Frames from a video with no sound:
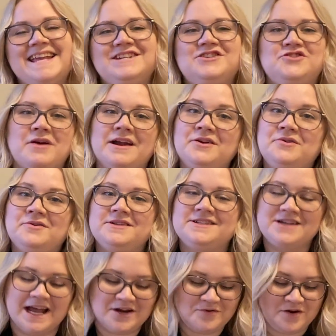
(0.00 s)

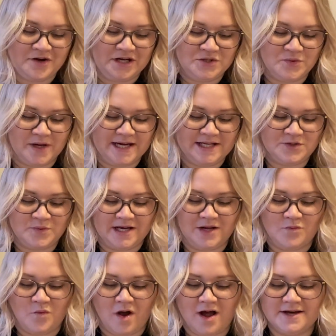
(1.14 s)
January
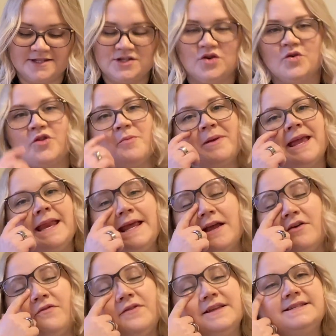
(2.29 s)
2021, so the beginning
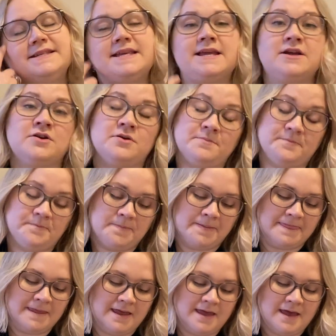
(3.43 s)
of this year,
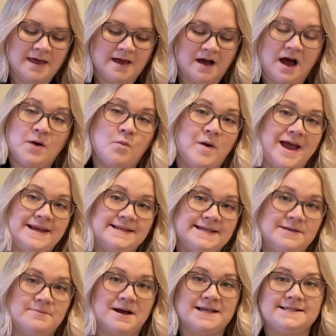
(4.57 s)
I weighed
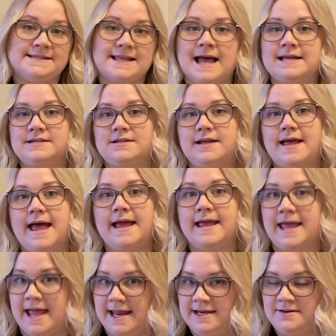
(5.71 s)
in my stash
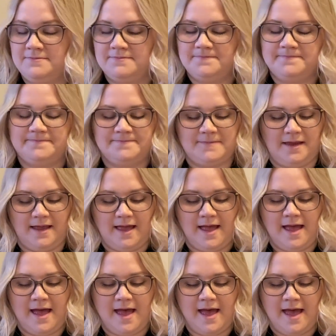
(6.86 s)
again,
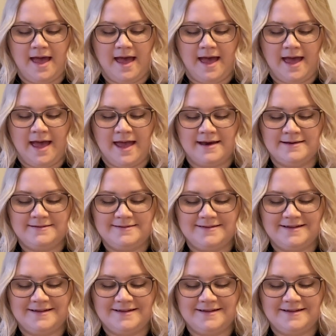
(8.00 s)
and